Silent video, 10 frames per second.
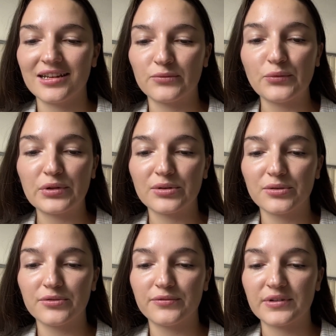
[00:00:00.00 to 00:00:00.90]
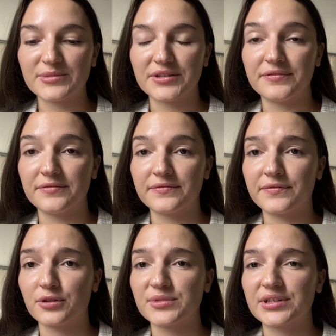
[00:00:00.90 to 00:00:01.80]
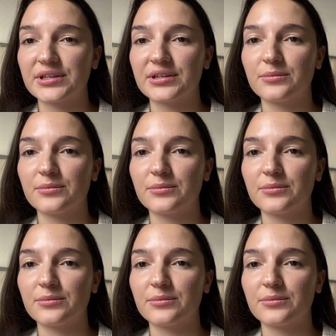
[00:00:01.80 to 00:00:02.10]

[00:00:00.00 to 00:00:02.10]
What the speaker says: we will go from the